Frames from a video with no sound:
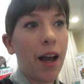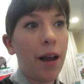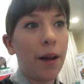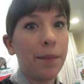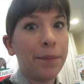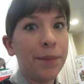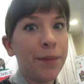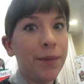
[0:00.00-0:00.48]

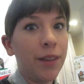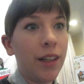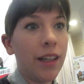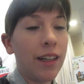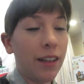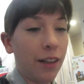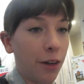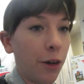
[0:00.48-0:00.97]
I'm
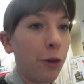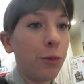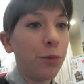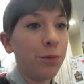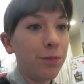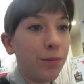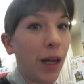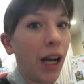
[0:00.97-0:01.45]
gonna go.
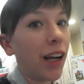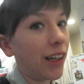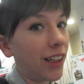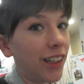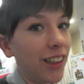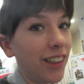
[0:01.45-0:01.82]
Bye.